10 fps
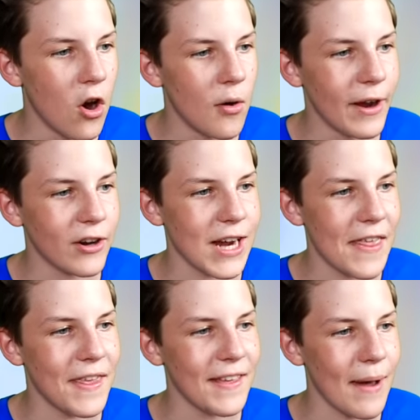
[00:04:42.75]
Oh my gosh,
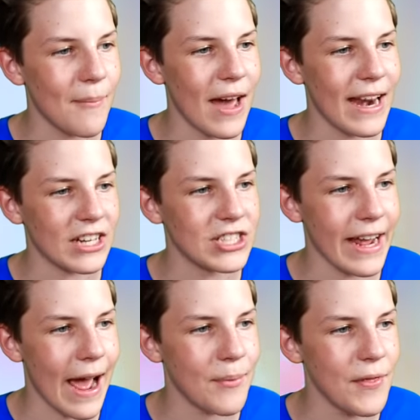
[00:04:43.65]
I think that might
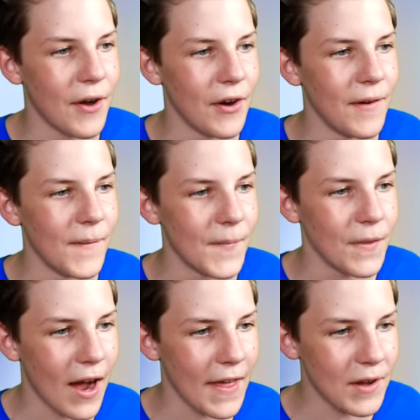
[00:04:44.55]
actually happen though.
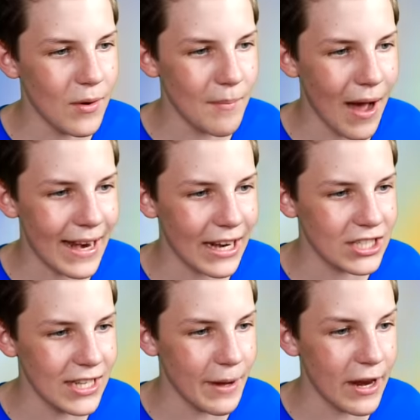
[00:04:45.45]
I think we might
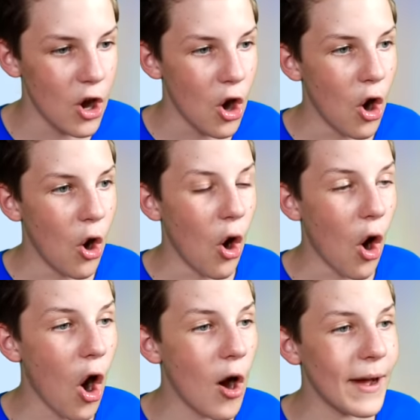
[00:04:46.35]
actually be.
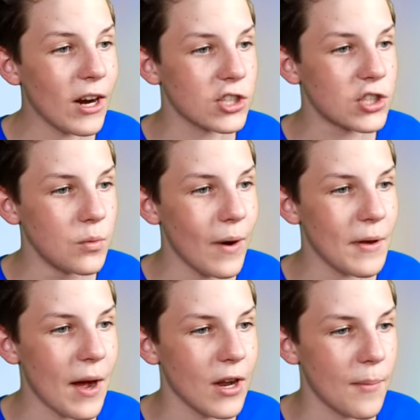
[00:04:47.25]
Oh my gosh, we're
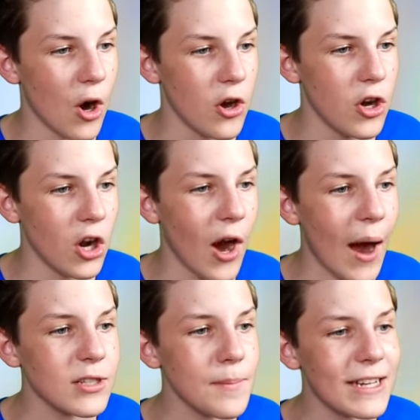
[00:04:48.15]
becoming a pro. No,
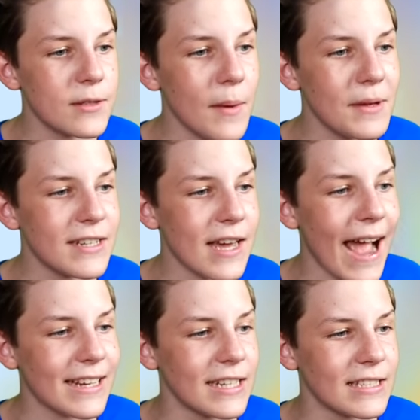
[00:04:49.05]
I was about to bump into the
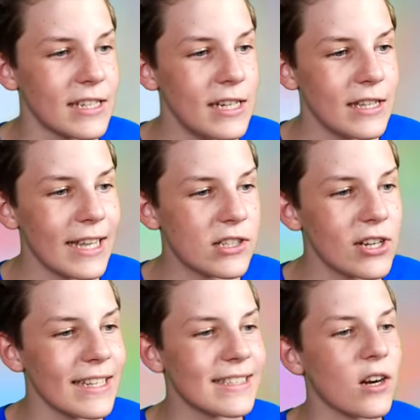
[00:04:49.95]
cactus. Let's
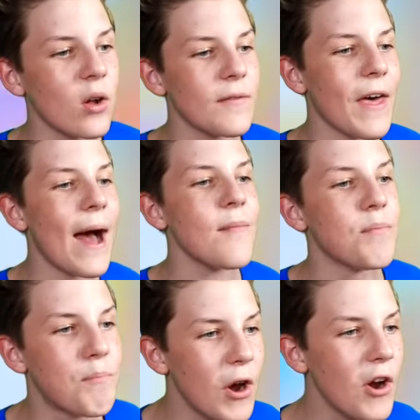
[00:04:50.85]
go. Let's get all of that.
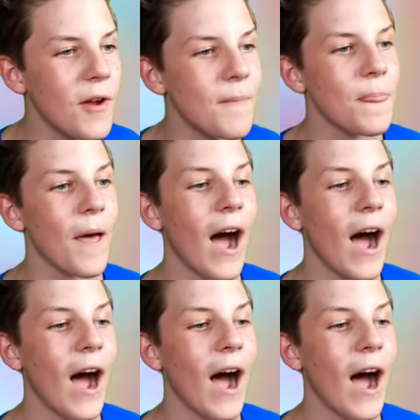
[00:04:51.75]
Boom.